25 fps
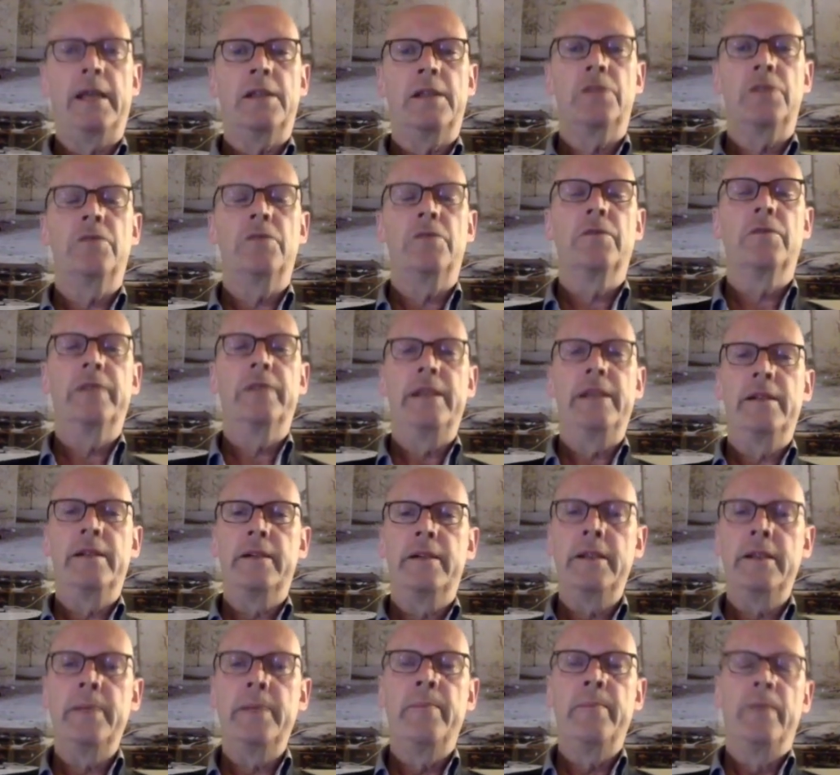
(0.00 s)
Access to
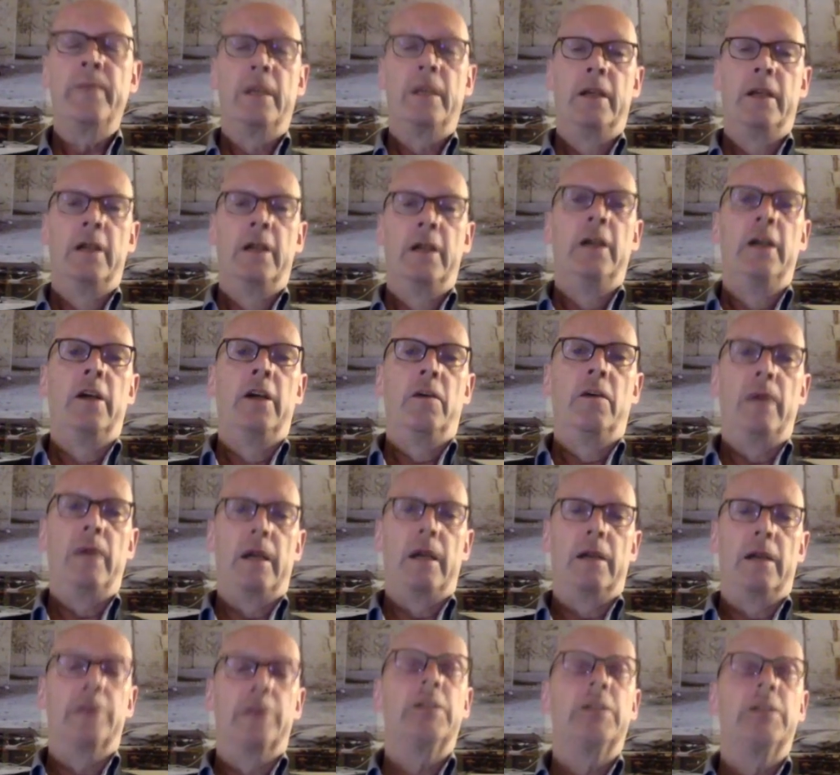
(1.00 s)
greenery,
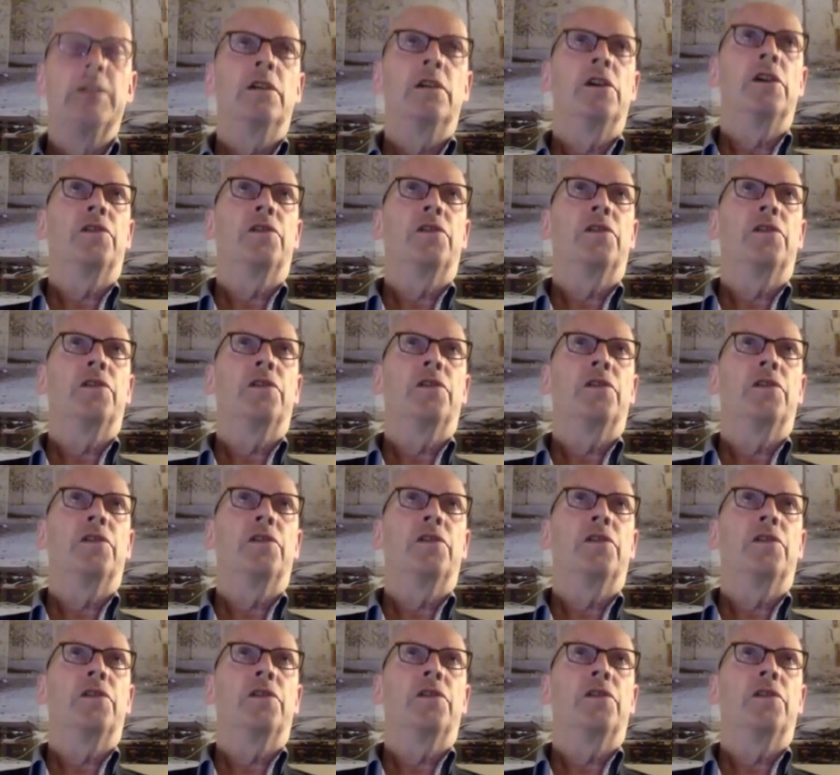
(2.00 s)
well, there is a